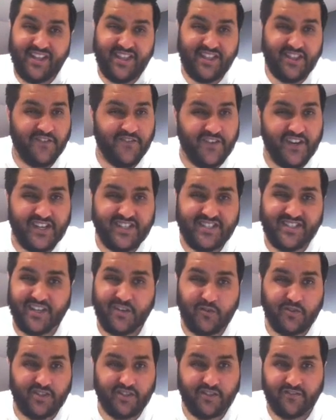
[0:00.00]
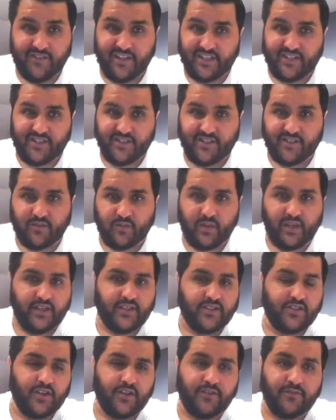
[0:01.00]
The first thing was the fixture swing.
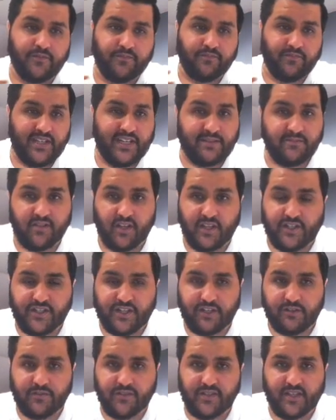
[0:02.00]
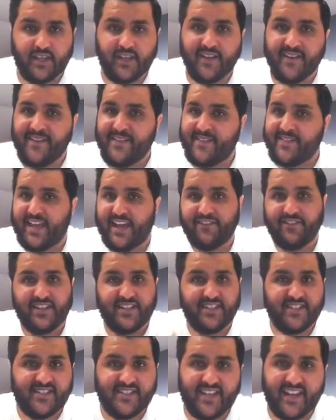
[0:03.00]
So teams like Chelsea, they have an
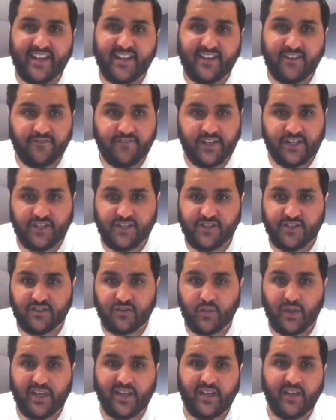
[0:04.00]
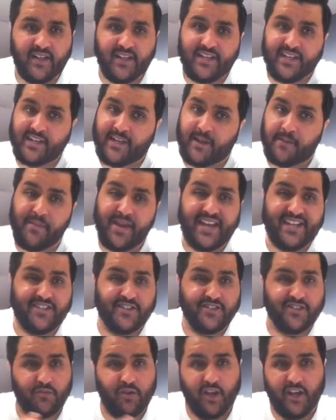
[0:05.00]
insane fixture swing compared
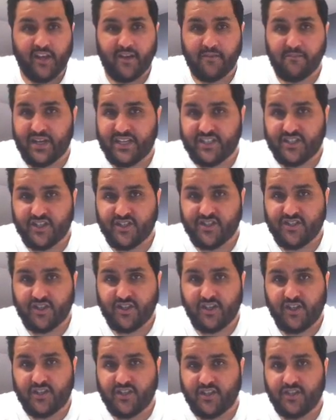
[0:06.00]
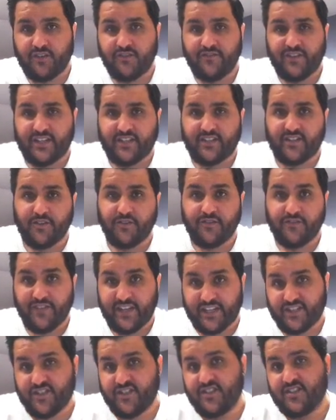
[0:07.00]
to someone like a Manchester United whose
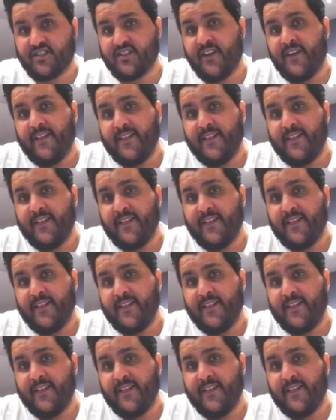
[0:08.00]
fixtures